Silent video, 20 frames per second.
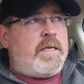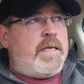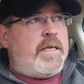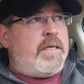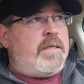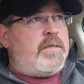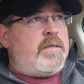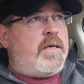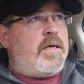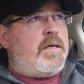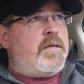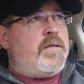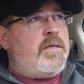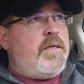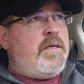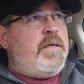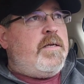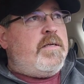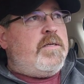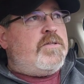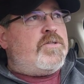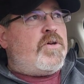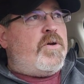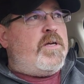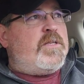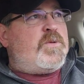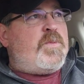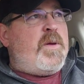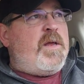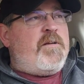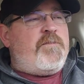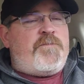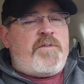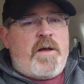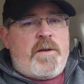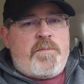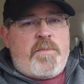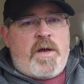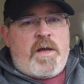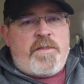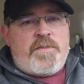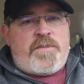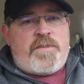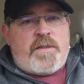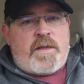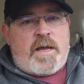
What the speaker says: And so it's been a fun month.